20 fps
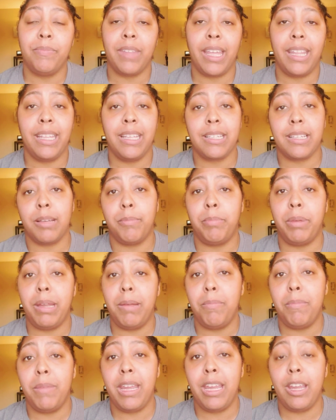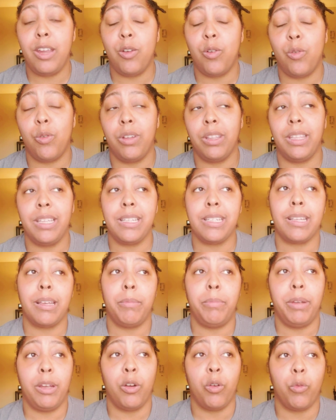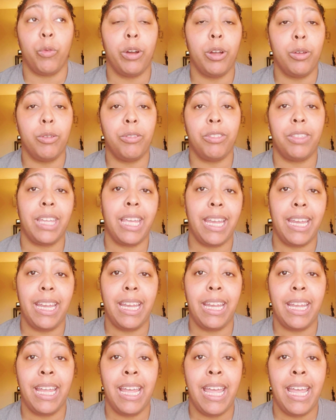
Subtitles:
and this could be me or this could be a real thing,